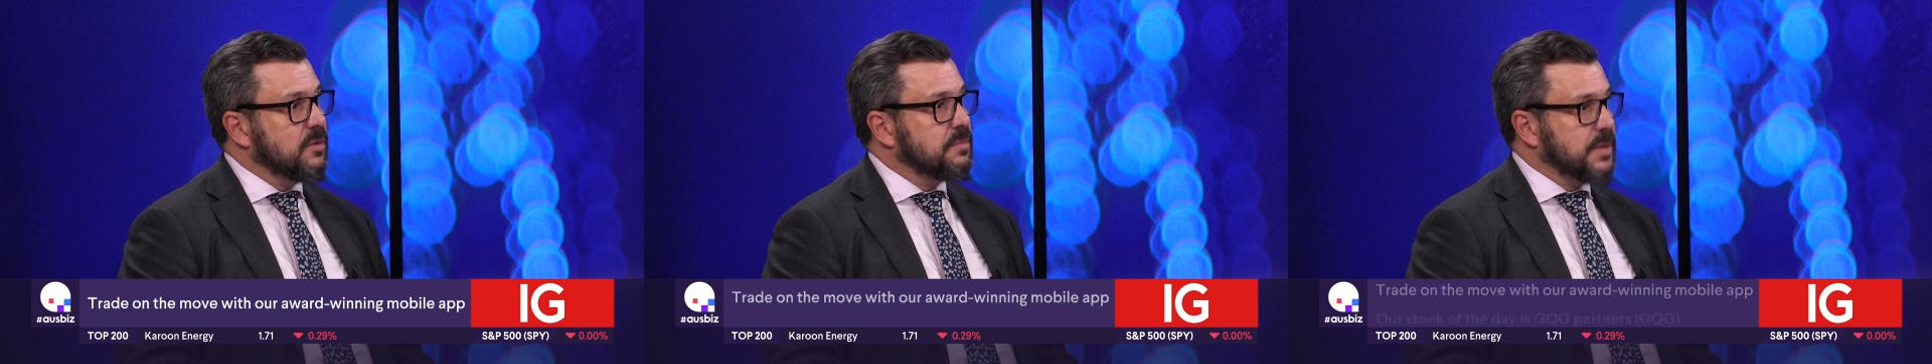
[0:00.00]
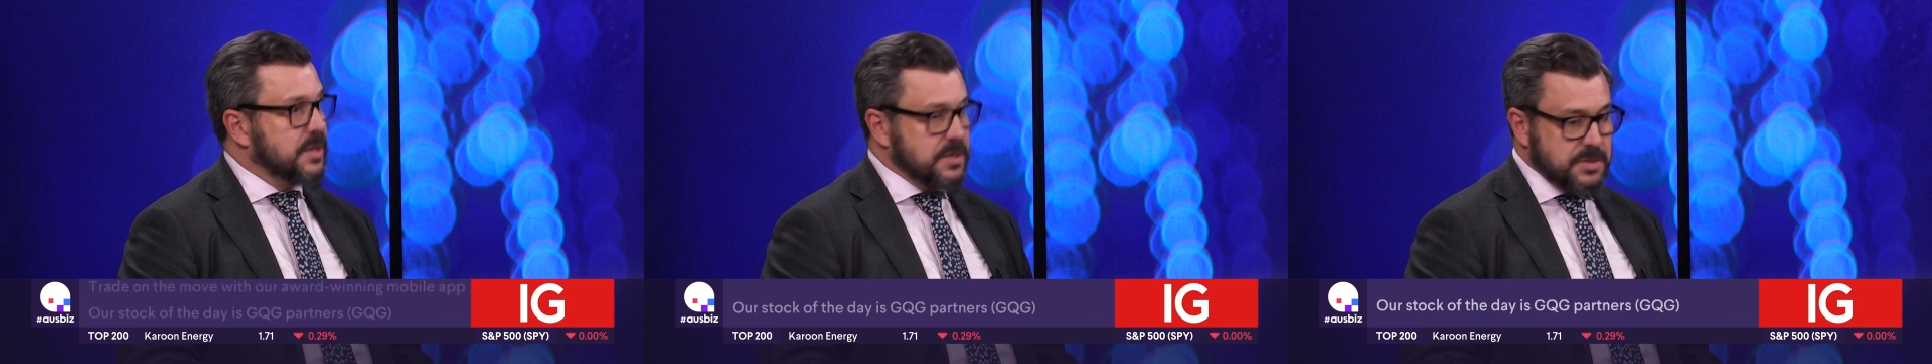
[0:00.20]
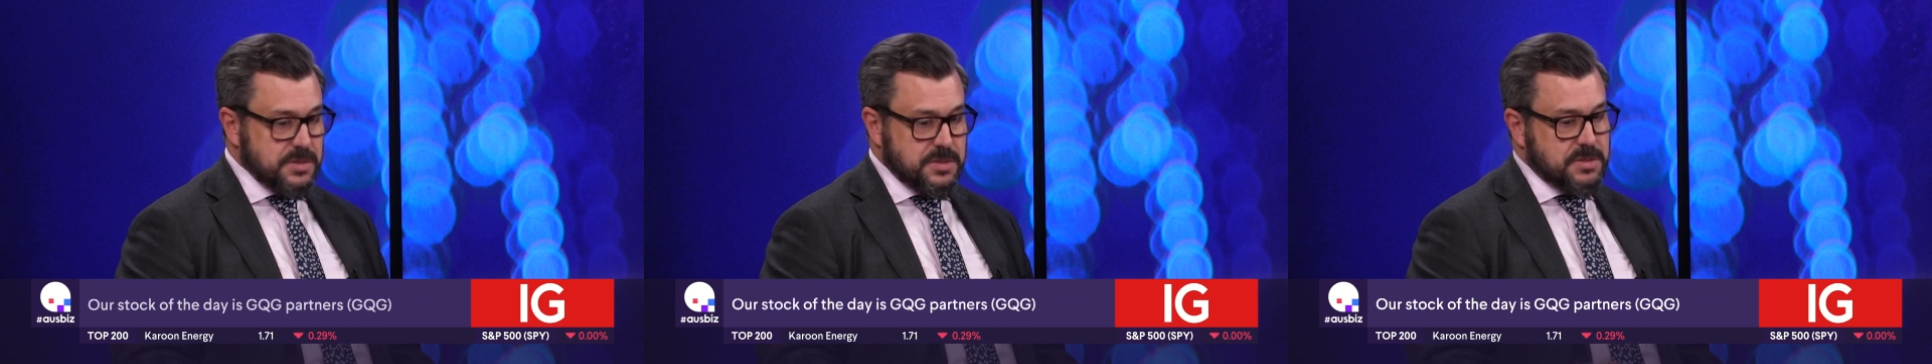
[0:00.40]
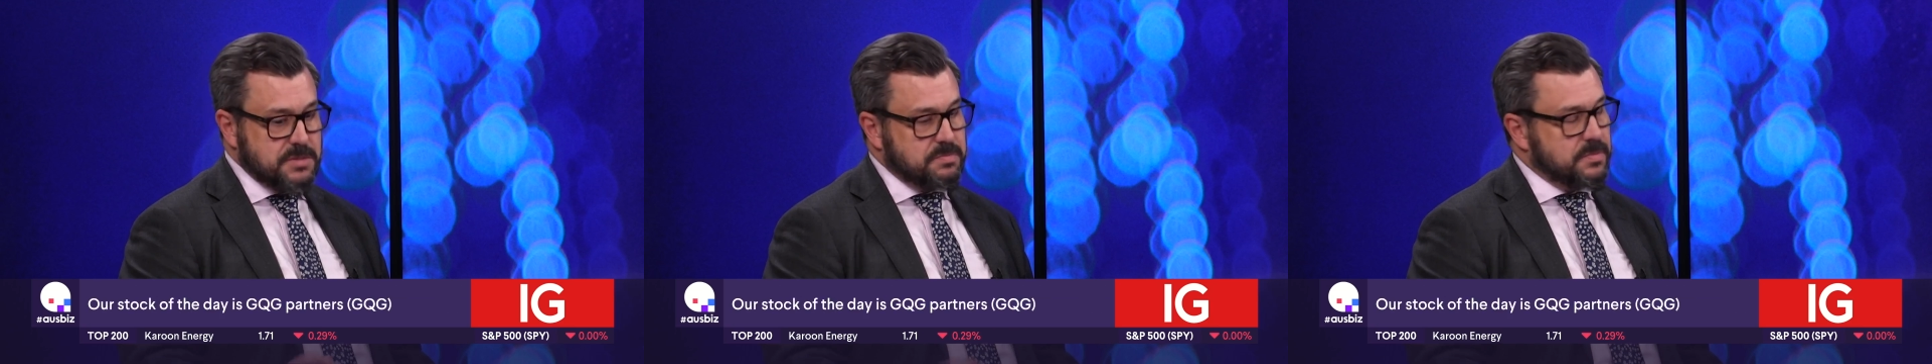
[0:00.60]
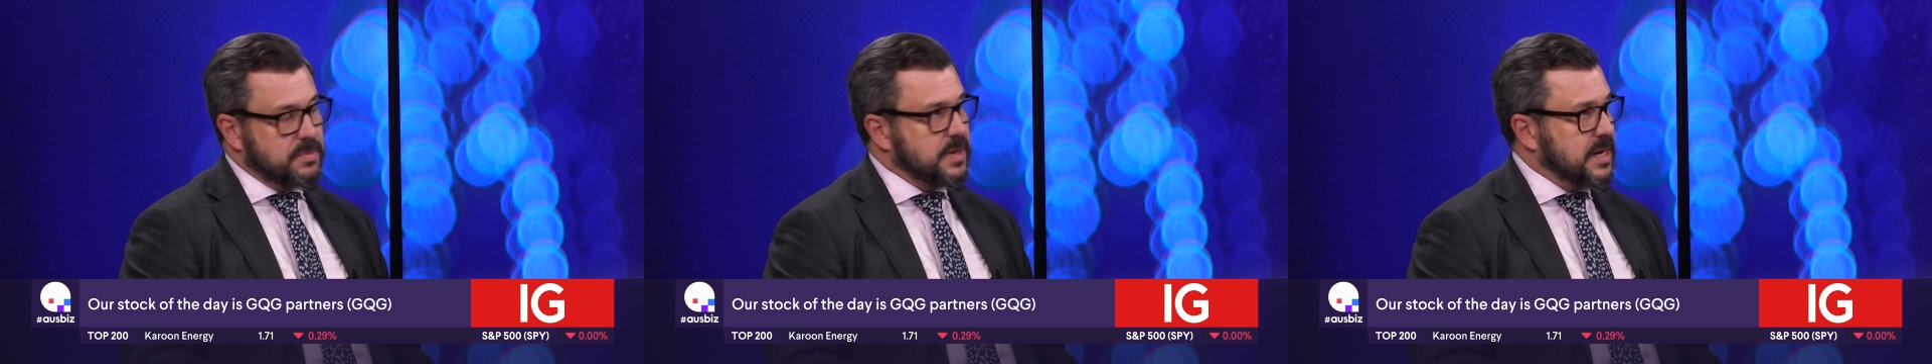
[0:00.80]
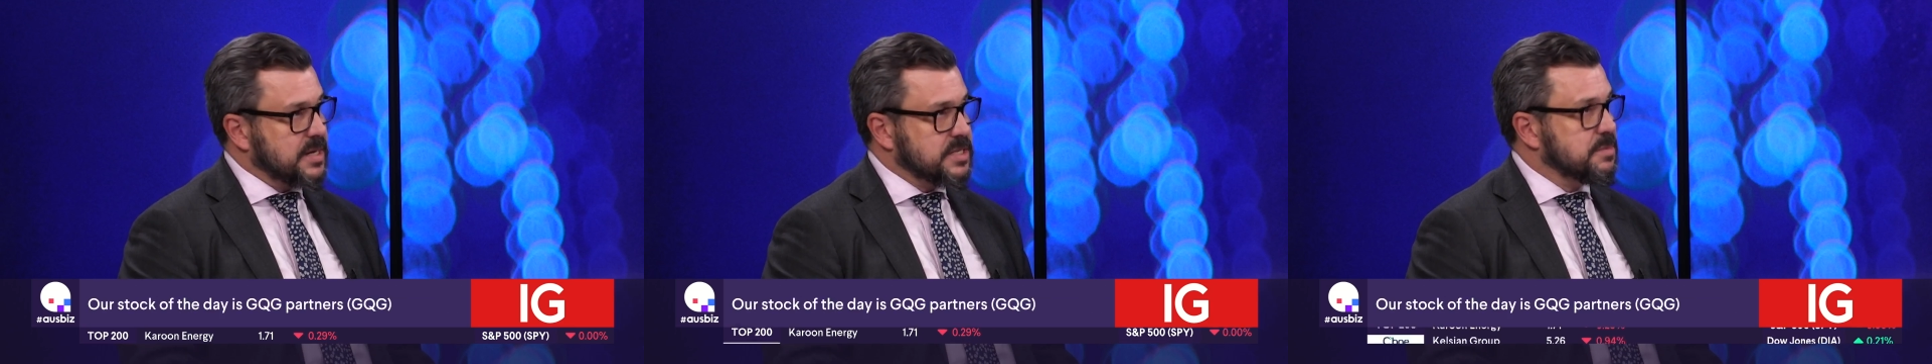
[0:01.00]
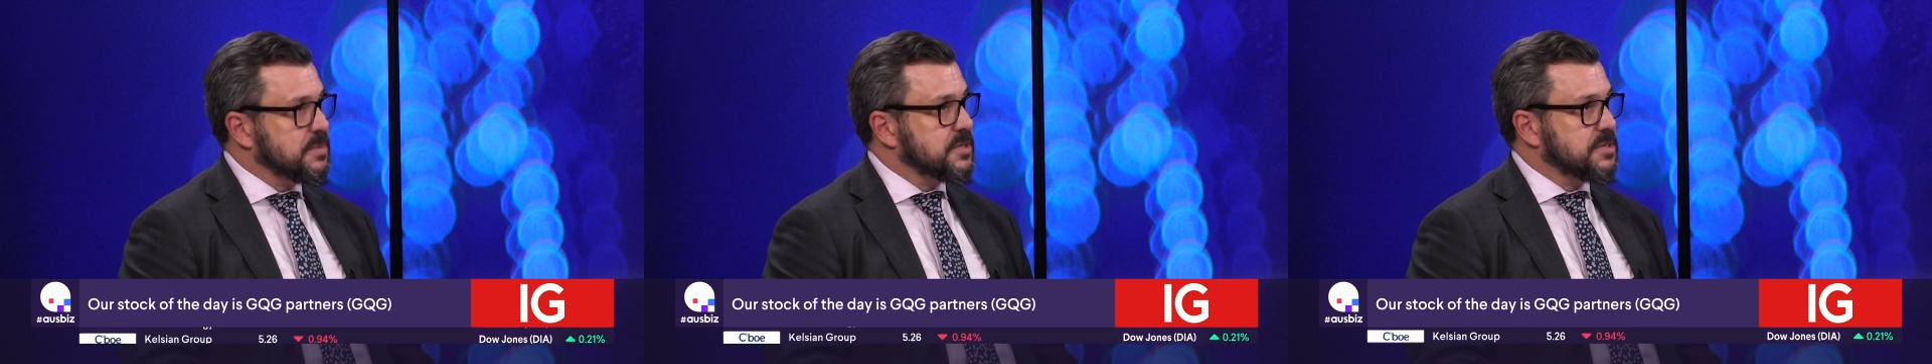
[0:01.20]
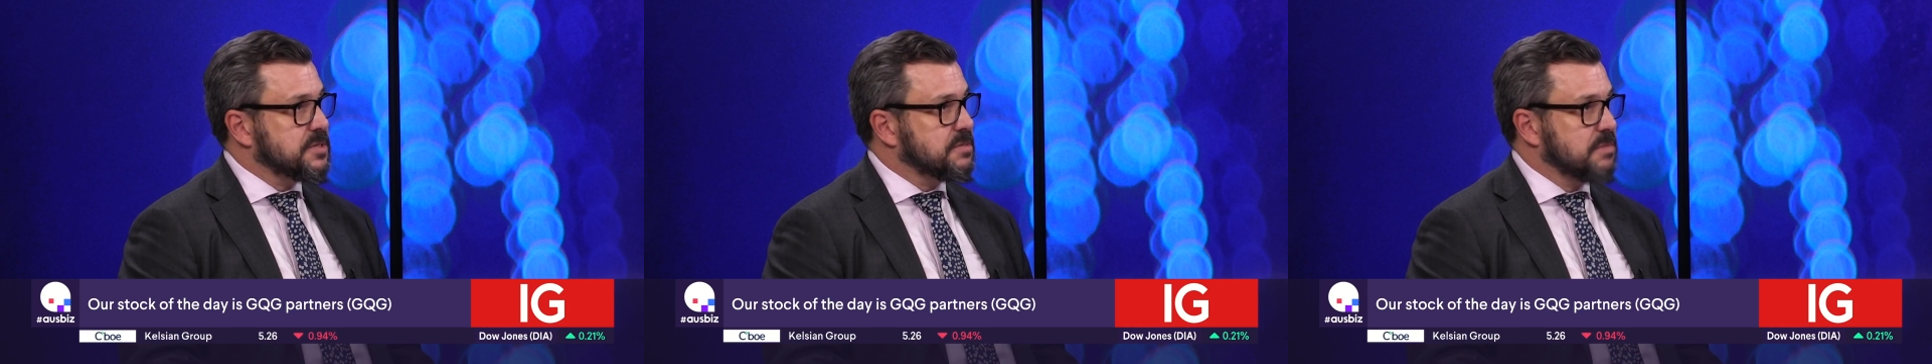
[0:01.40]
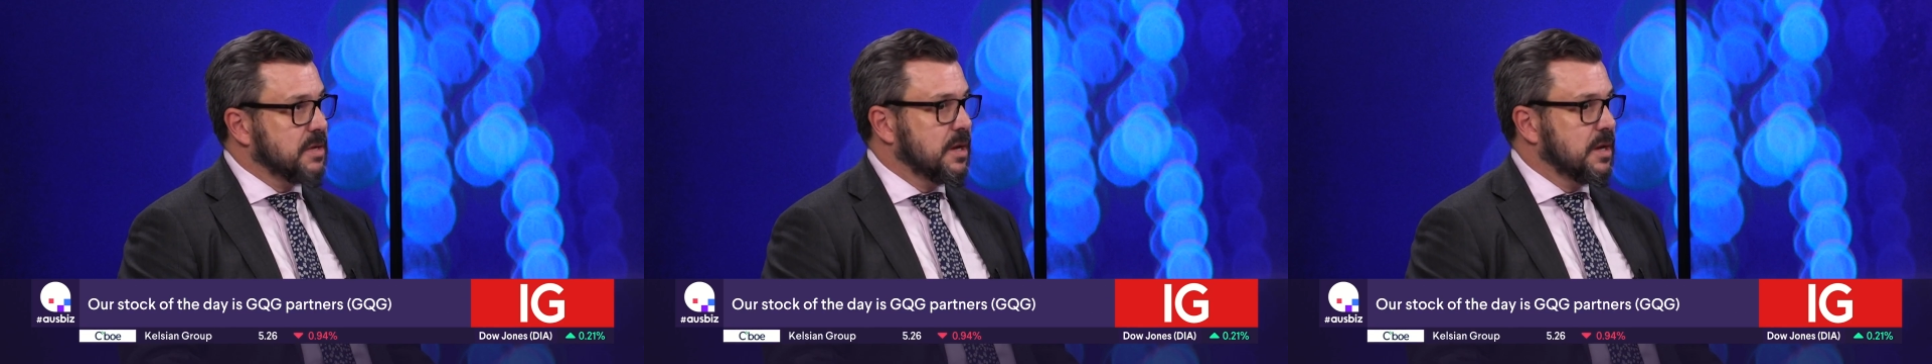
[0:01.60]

because customers